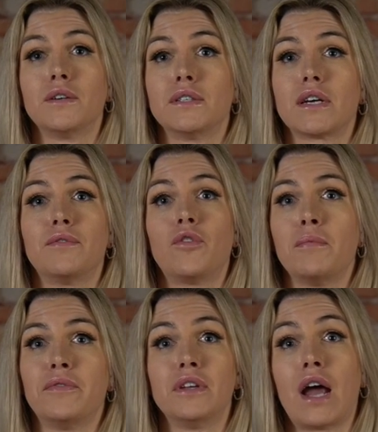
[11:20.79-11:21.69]
So it's like a
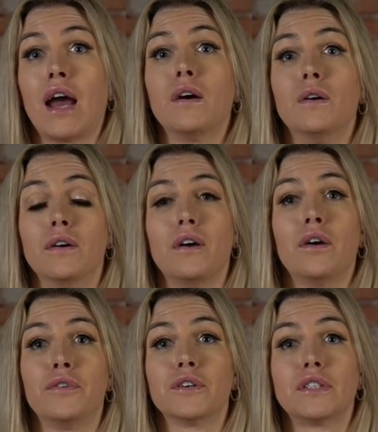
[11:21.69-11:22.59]
form of denial
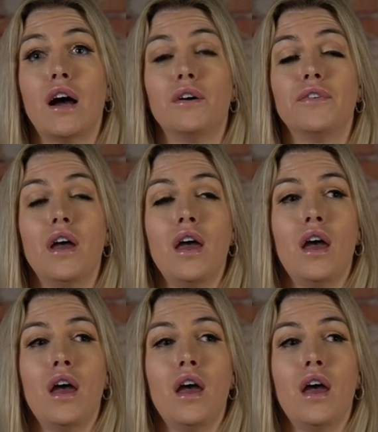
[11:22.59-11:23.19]
of yourself.